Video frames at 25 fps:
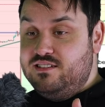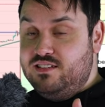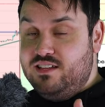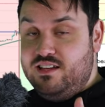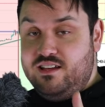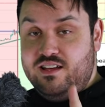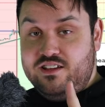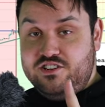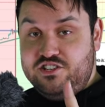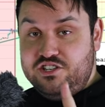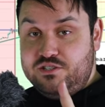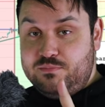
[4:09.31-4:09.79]

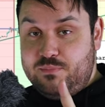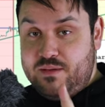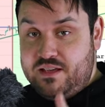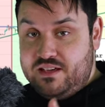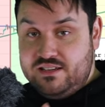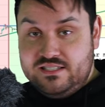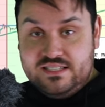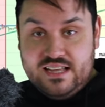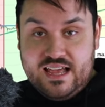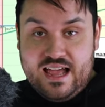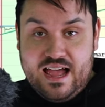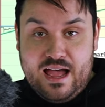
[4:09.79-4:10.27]
Just
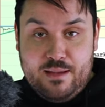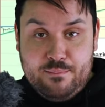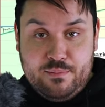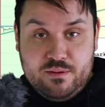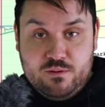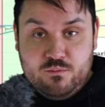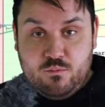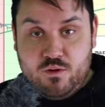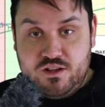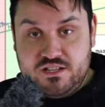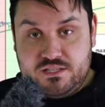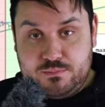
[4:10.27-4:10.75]
because it
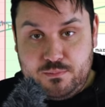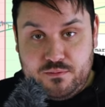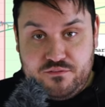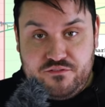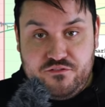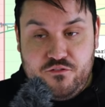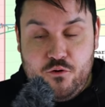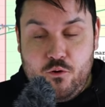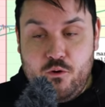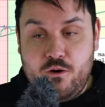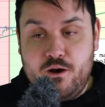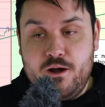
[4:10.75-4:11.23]
happened once
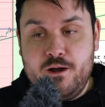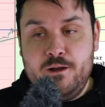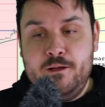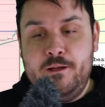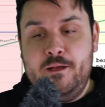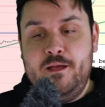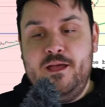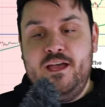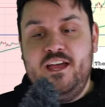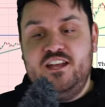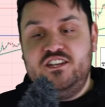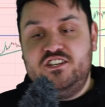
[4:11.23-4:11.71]
before
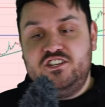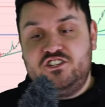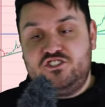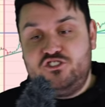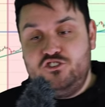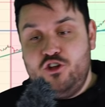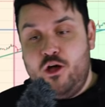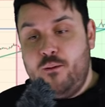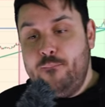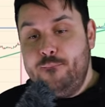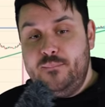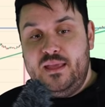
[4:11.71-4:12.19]

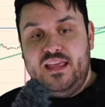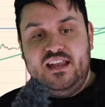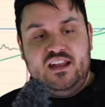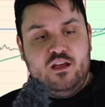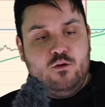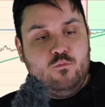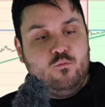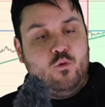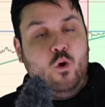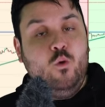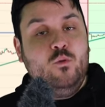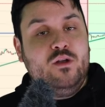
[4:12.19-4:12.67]
does not mean
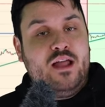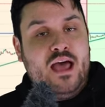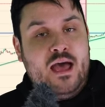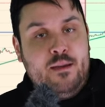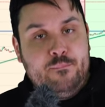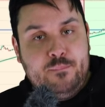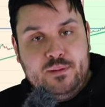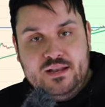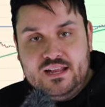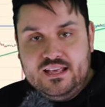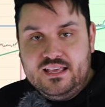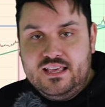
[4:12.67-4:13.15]
it won't
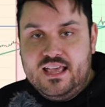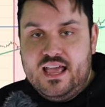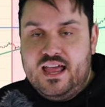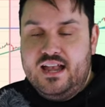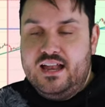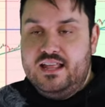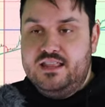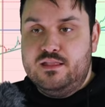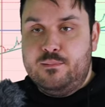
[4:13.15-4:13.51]
happen again.